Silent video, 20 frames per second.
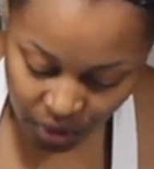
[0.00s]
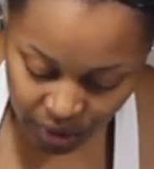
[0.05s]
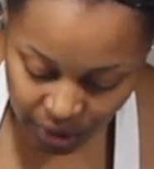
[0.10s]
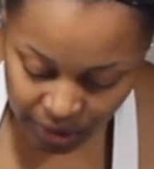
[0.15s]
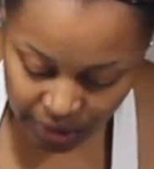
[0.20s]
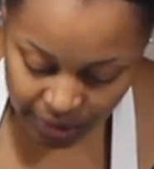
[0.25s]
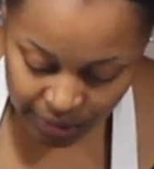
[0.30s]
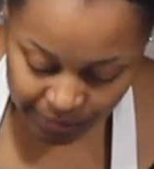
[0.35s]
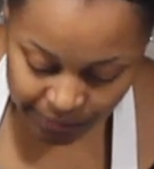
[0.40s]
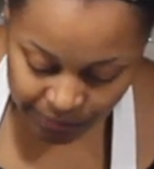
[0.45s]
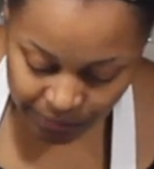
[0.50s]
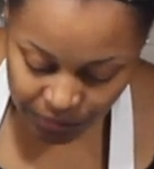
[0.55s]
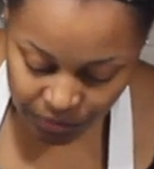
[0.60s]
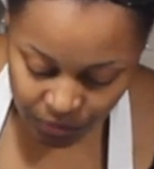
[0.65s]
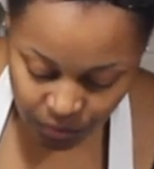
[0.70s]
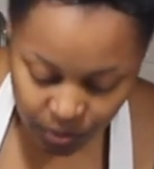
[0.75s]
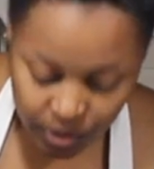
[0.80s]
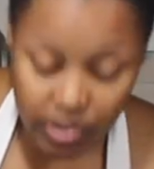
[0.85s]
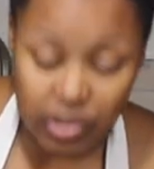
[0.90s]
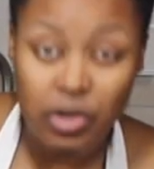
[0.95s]
And
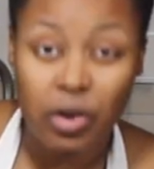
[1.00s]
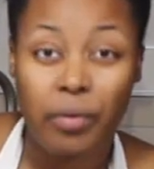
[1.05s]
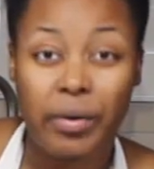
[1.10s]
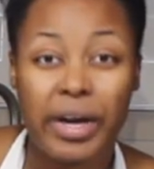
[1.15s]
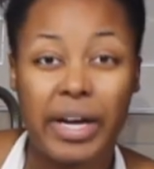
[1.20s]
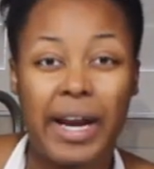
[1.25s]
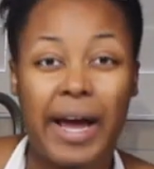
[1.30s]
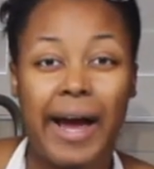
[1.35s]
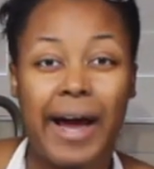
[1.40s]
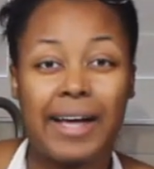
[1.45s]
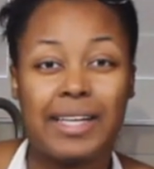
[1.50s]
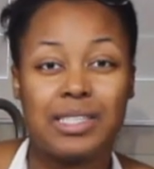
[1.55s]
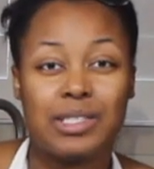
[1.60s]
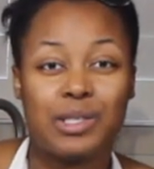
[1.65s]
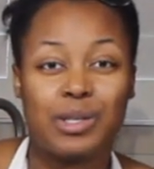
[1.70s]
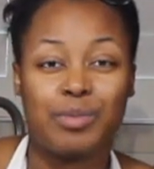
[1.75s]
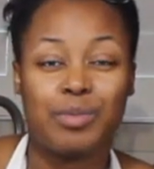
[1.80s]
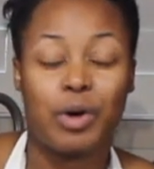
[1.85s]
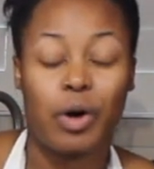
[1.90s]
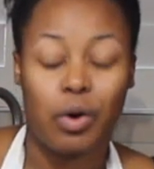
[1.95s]
I was going to add
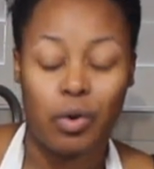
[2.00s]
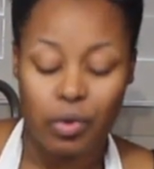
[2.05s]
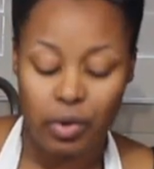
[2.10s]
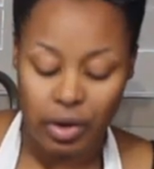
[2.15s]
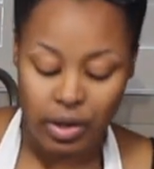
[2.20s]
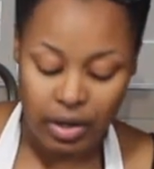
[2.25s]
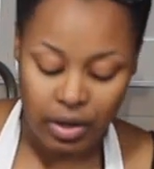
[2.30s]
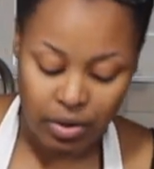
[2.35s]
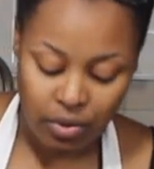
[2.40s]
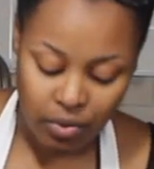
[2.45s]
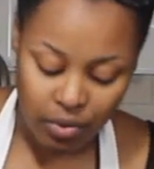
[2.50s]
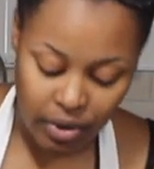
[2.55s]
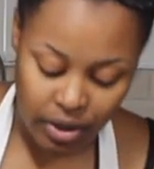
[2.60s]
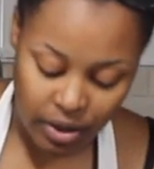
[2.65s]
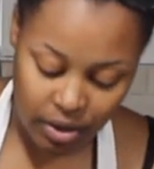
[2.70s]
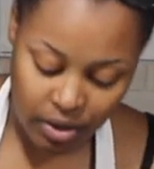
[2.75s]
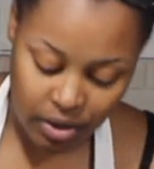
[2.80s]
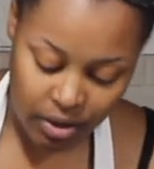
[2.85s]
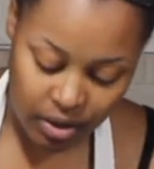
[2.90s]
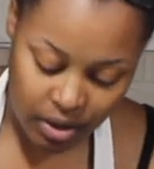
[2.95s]
some coconut
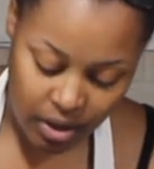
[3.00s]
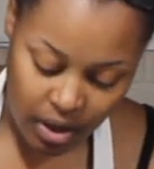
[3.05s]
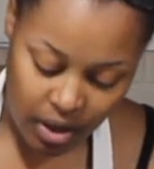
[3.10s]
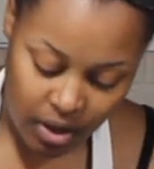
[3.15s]
oil.